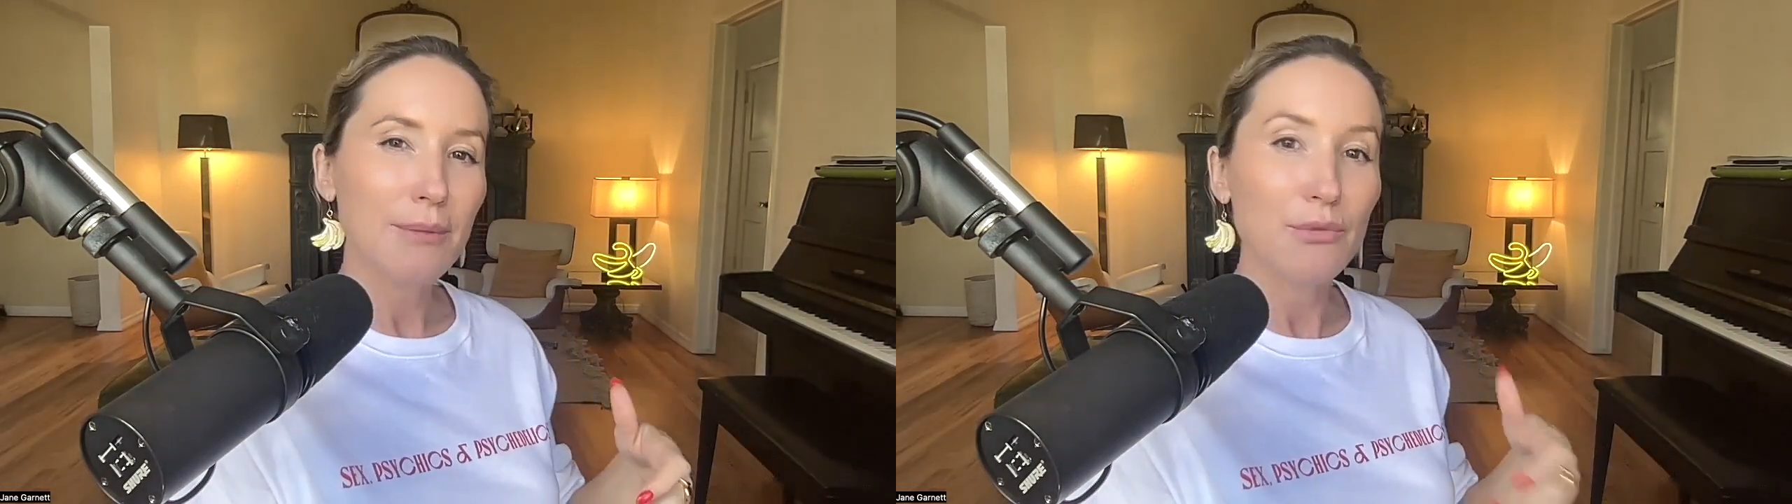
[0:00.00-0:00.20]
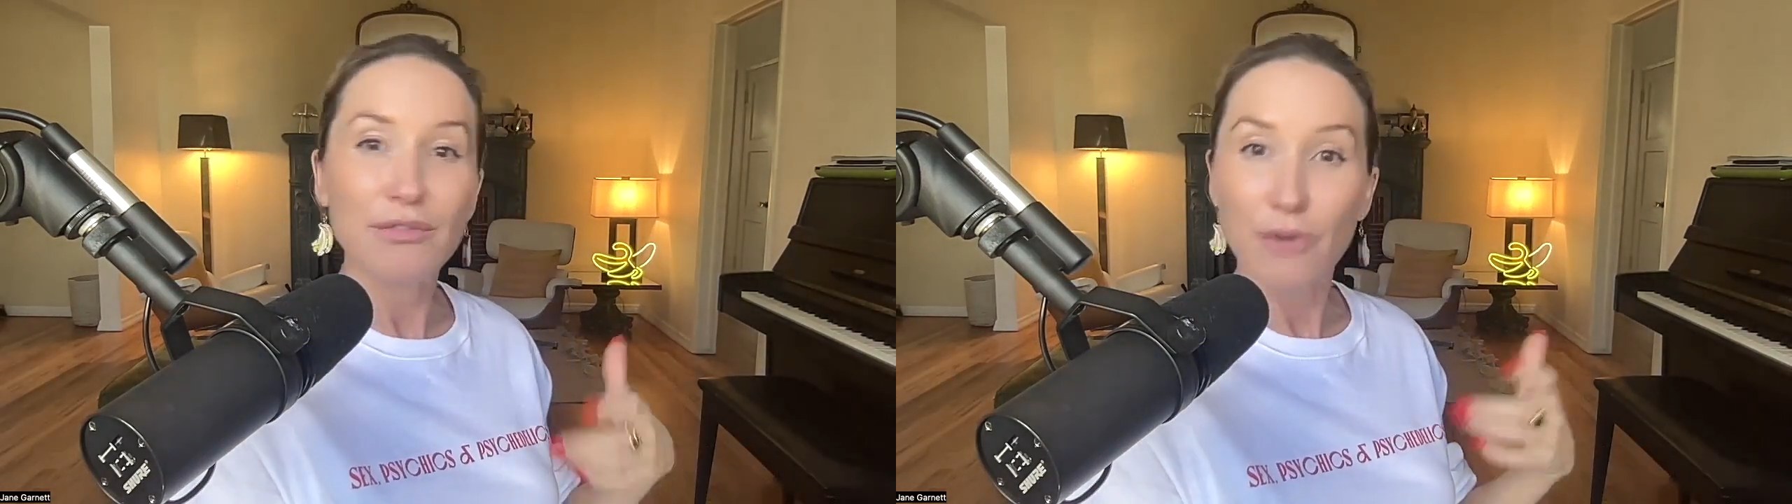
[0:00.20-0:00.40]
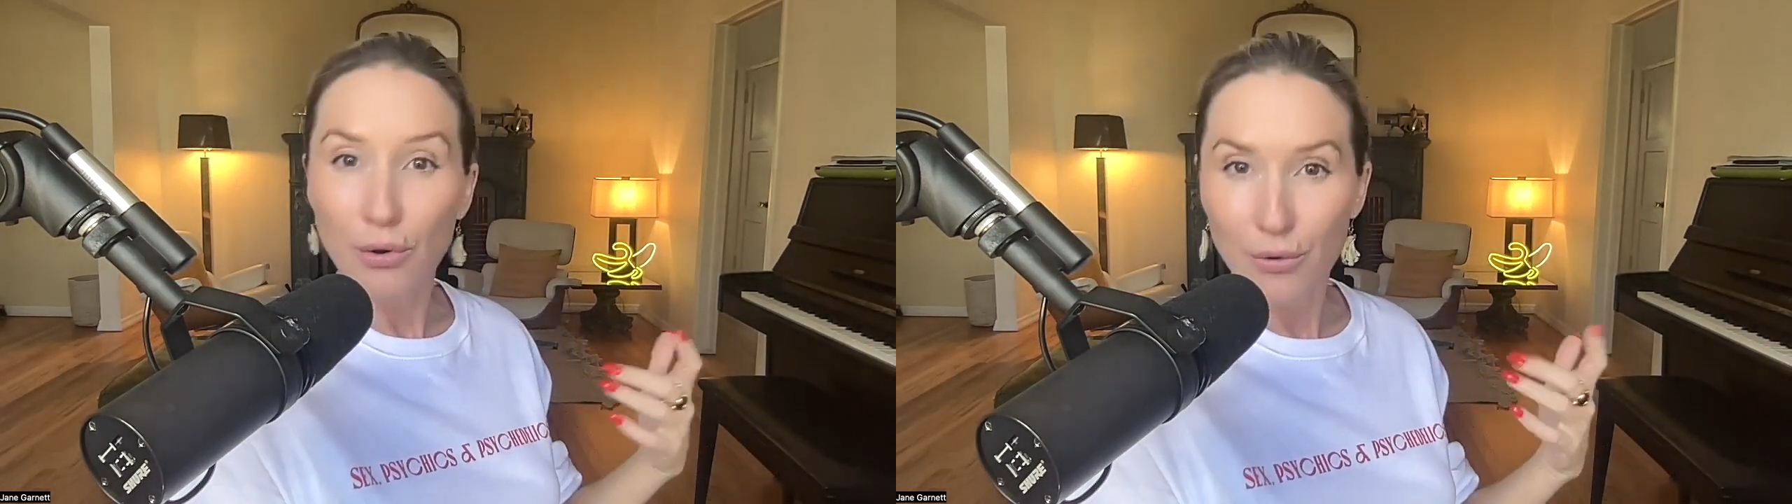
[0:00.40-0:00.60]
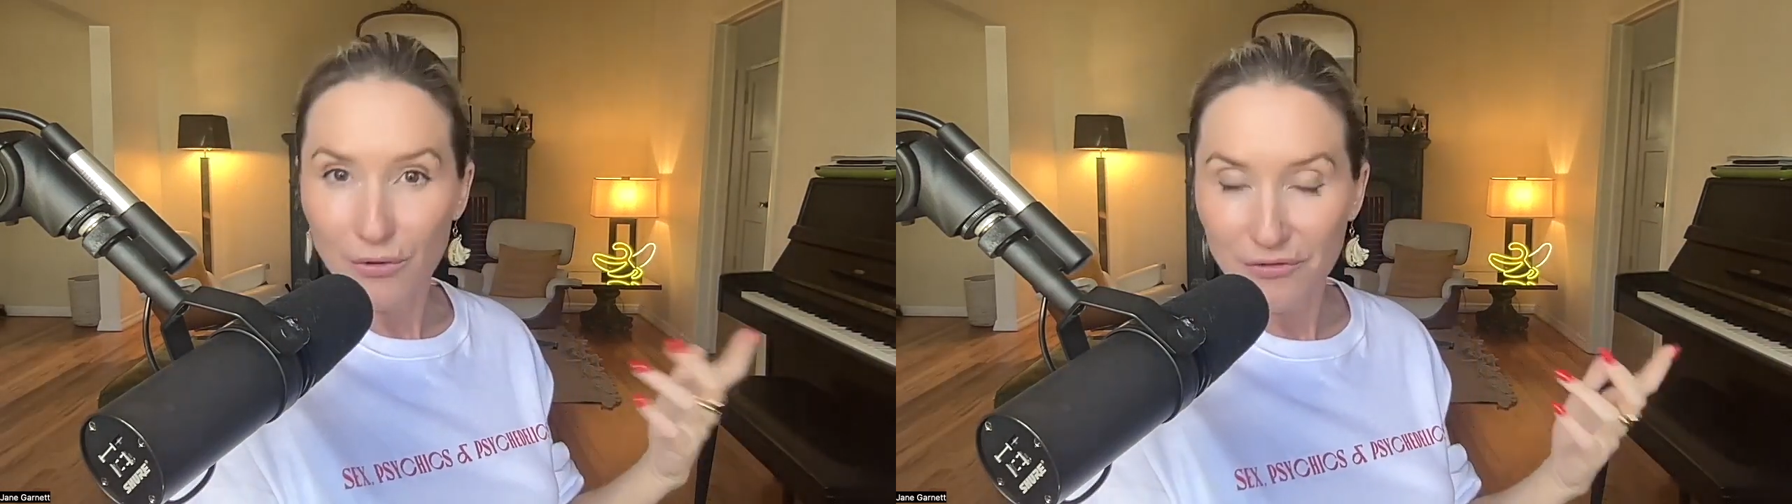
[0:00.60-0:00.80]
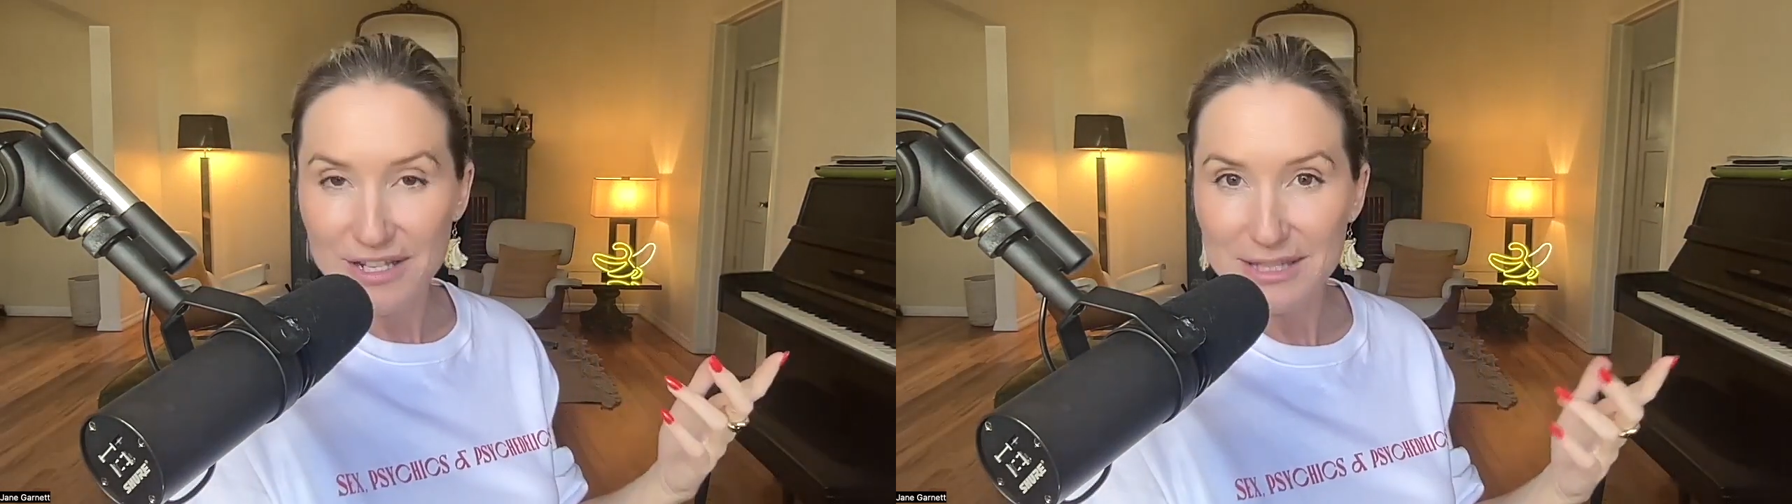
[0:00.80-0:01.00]
We've got
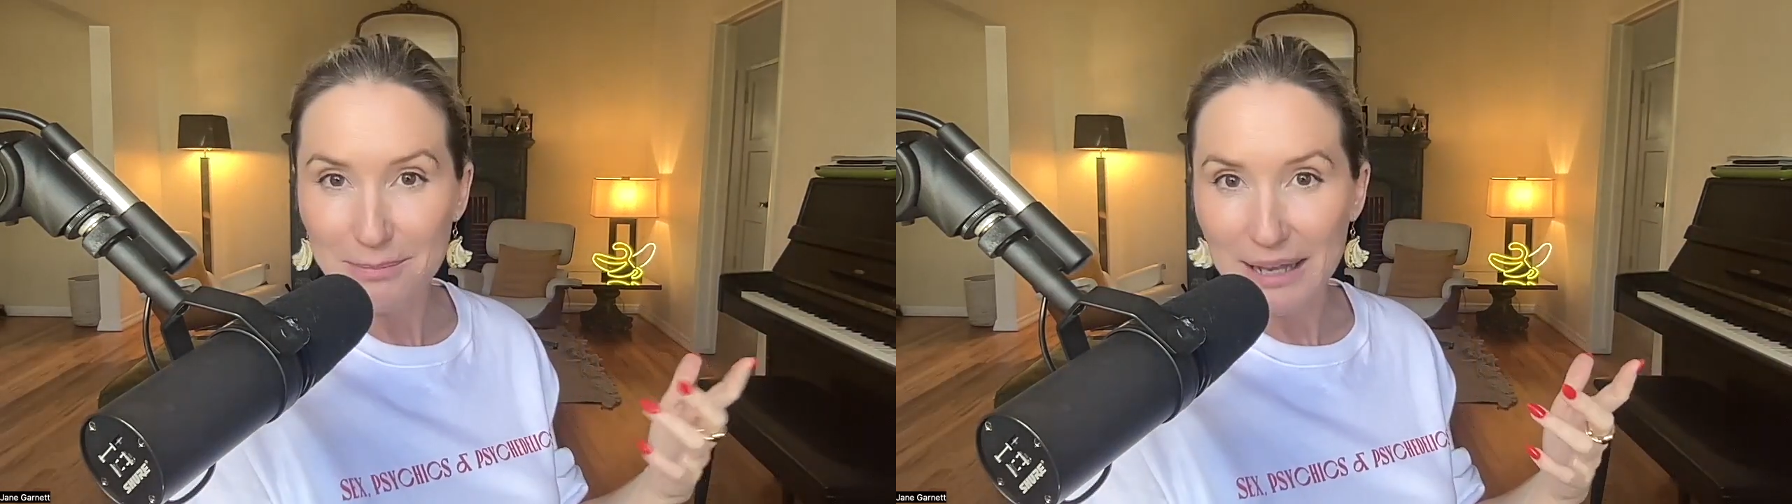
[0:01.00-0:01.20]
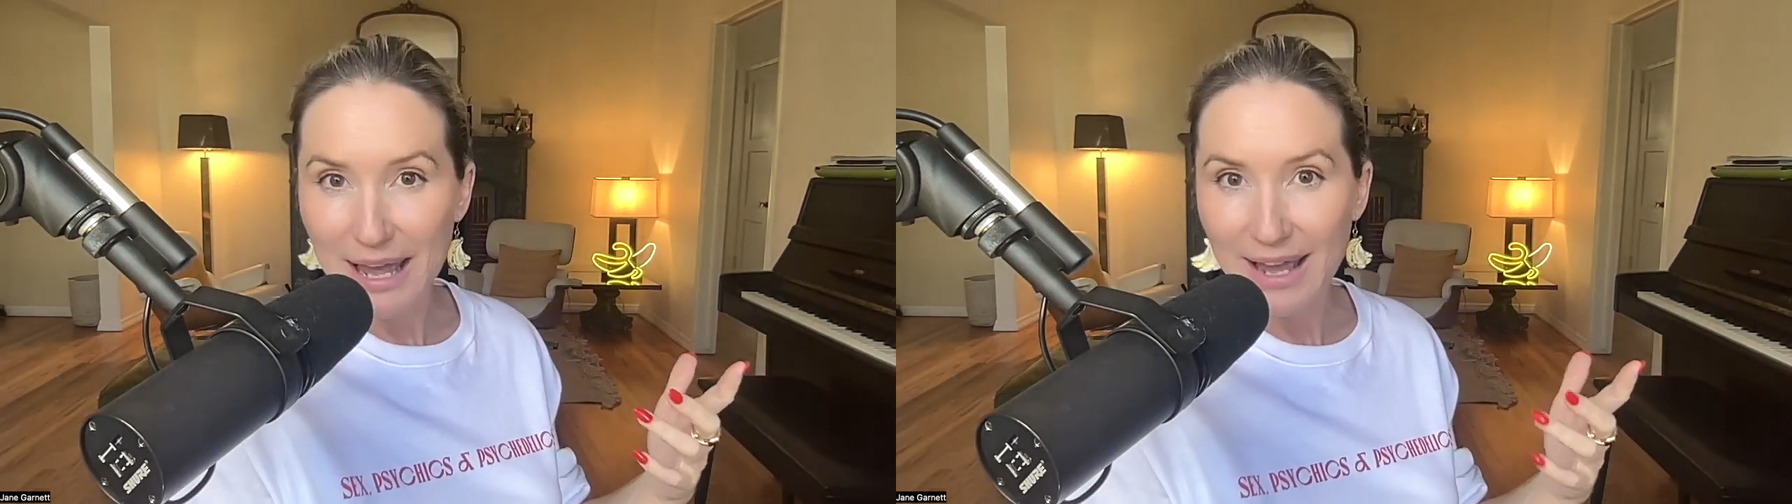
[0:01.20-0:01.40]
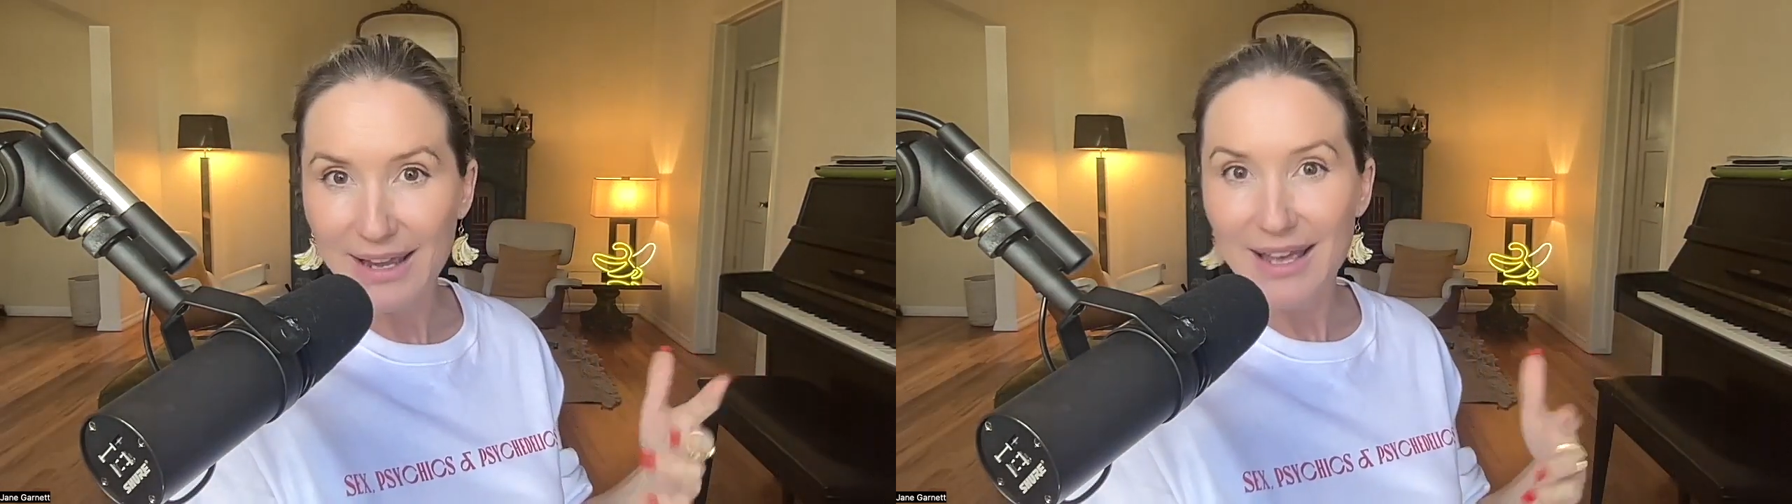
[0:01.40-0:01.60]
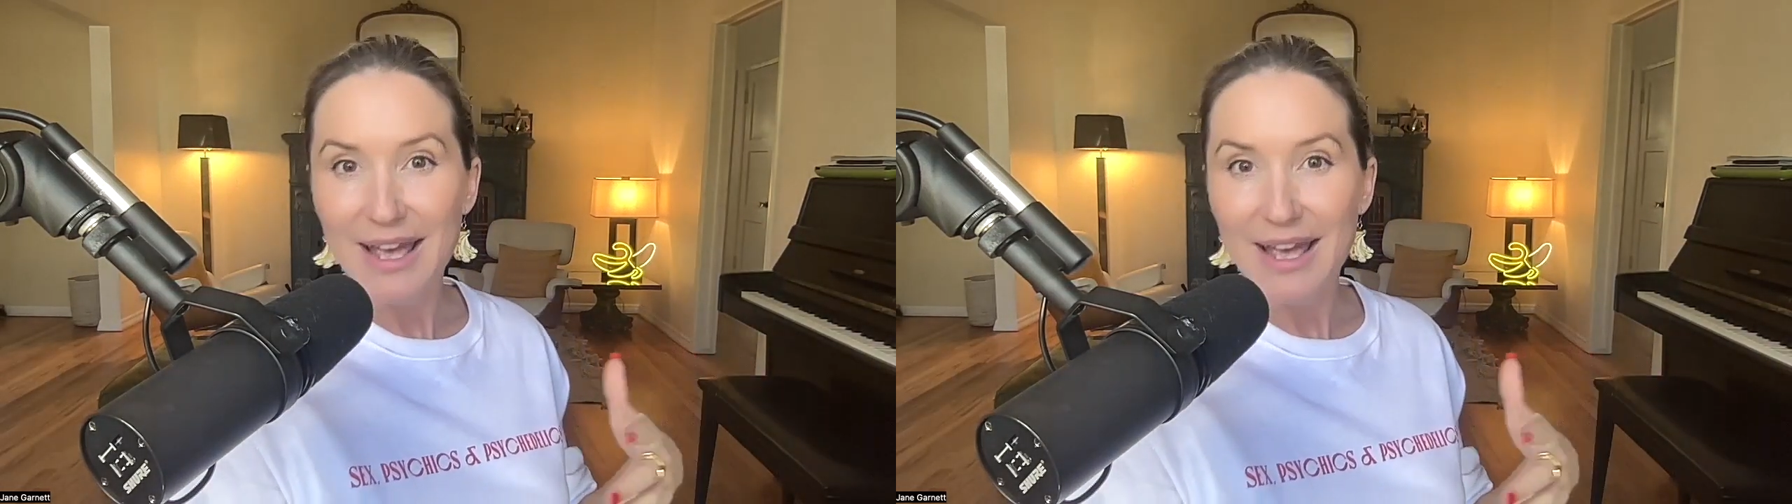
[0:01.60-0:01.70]
Orpheus Black